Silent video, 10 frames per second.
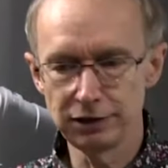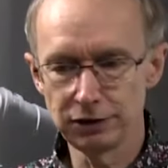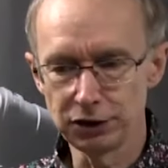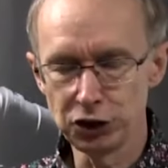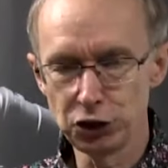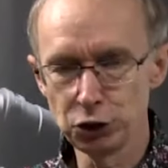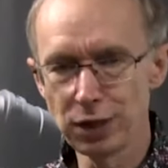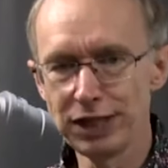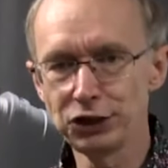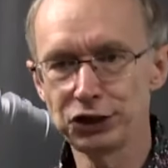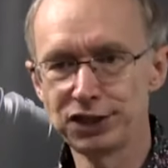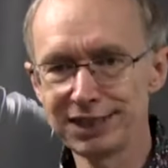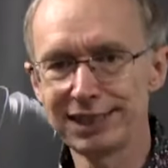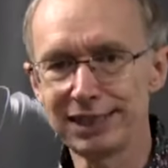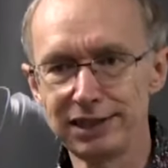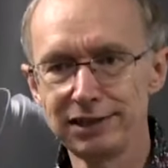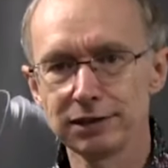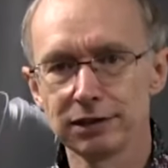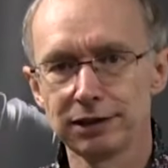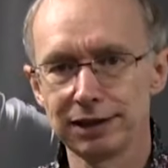the UHD
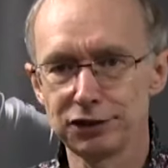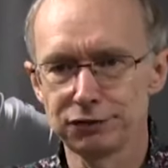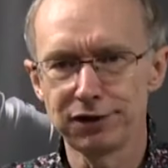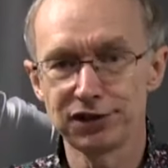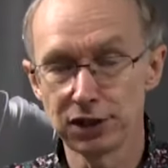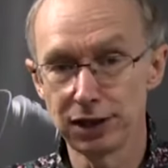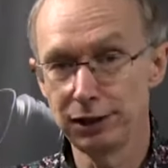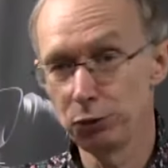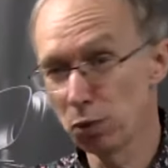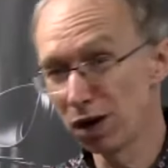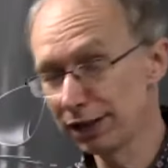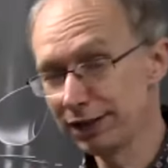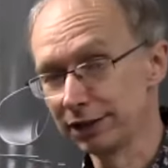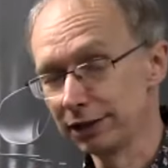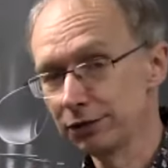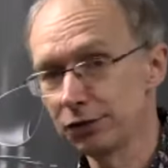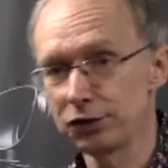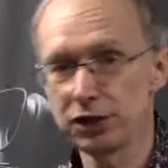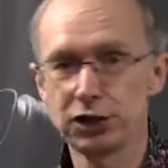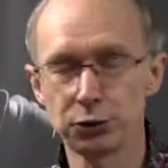is very slightly wider than
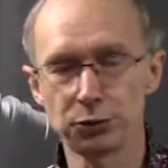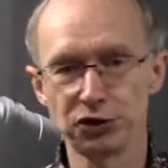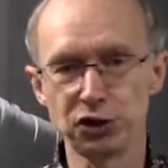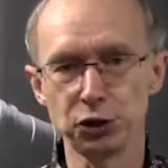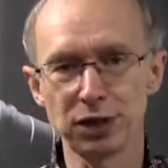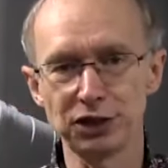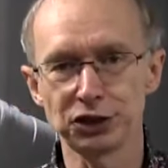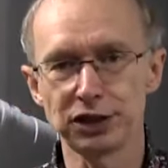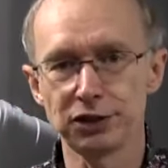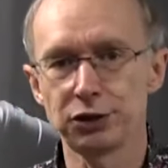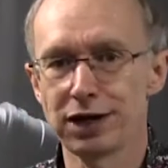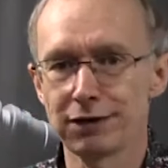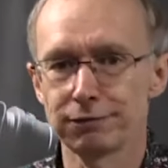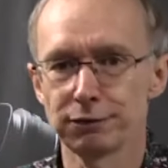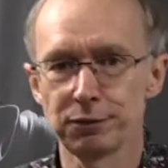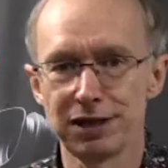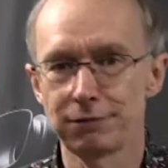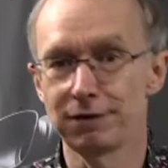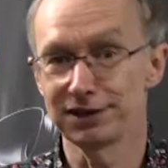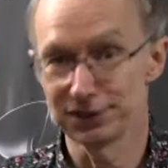the UHD that you have from the
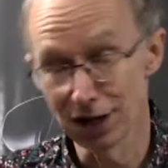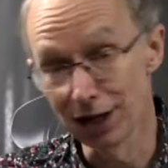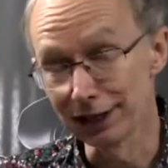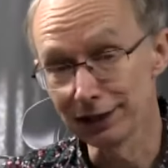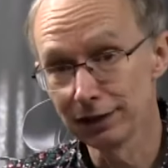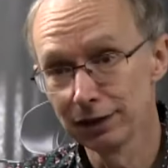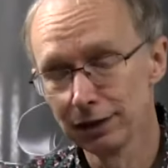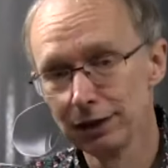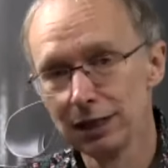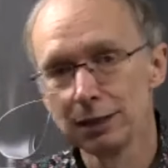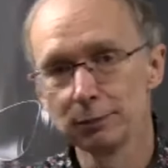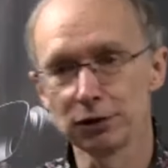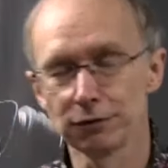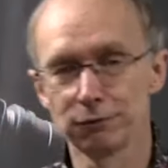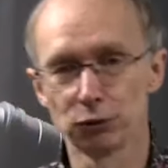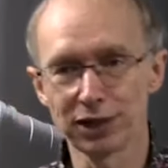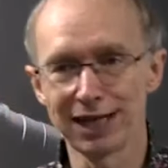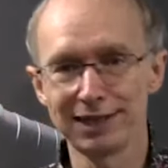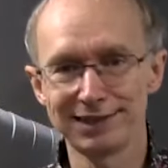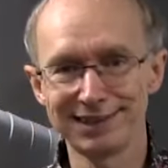FX9, but the 4K